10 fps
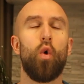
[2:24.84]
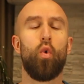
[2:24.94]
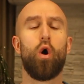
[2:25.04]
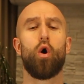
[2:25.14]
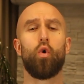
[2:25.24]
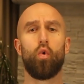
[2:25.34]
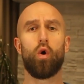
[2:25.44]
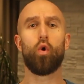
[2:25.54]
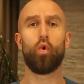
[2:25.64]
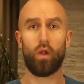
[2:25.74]

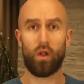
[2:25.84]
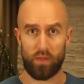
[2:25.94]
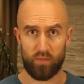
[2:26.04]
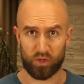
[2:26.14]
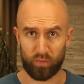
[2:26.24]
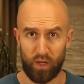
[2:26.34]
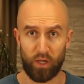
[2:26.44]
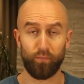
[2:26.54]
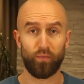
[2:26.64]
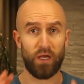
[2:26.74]
Whoa, let me explain.
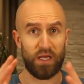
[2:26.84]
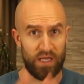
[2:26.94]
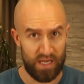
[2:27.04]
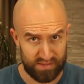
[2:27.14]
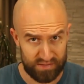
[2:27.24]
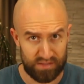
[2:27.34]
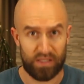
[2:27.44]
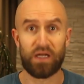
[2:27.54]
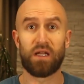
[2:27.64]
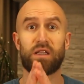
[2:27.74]
Yes,
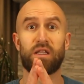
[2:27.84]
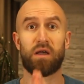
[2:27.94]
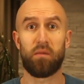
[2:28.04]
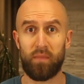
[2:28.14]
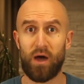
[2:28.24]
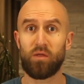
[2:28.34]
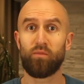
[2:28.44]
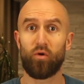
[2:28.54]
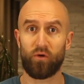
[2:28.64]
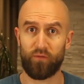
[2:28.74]
the combined
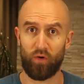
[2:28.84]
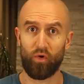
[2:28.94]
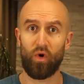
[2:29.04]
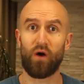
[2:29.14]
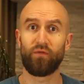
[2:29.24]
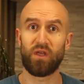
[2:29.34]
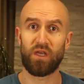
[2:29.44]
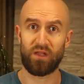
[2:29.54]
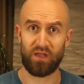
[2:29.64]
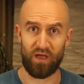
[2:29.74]
portfolio of the
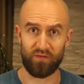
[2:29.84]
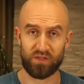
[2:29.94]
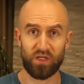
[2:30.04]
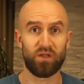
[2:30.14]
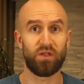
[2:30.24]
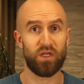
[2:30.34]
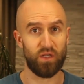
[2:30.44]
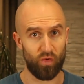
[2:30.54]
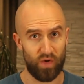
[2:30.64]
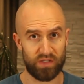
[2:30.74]
ETFs, the
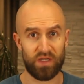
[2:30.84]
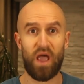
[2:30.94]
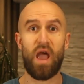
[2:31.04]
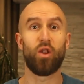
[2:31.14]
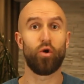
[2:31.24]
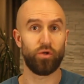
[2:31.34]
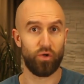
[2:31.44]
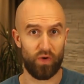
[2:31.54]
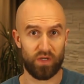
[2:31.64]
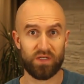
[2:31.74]
US and
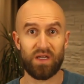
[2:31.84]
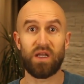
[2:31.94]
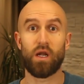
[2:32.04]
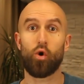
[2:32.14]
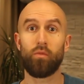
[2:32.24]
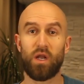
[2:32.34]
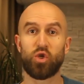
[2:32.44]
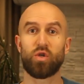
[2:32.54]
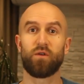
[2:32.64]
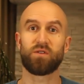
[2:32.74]
non-US, in a
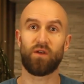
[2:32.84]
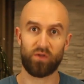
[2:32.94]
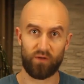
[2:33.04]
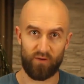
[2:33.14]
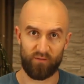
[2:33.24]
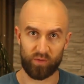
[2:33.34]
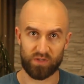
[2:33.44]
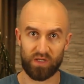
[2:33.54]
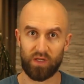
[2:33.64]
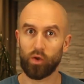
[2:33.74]
combination of
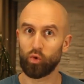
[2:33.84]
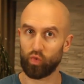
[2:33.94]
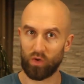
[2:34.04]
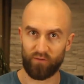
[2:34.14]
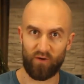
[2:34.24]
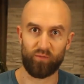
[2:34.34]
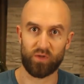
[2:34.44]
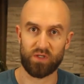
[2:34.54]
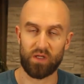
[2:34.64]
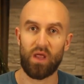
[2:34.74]
75% to
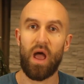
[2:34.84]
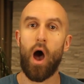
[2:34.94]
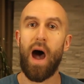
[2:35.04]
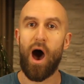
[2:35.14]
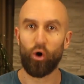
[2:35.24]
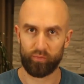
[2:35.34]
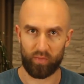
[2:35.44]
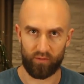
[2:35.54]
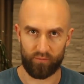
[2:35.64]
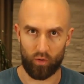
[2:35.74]
25%,
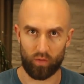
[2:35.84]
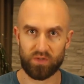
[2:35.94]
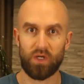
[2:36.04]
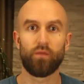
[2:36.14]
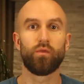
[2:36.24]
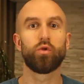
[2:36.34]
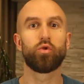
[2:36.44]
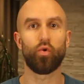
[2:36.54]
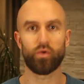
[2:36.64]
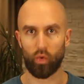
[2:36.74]
outperforms the
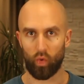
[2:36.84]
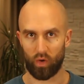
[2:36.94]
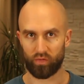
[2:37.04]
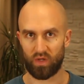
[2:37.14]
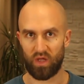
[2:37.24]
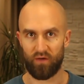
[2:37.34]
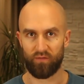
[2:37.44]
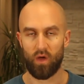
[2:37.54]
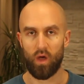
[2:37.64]
total world ETF.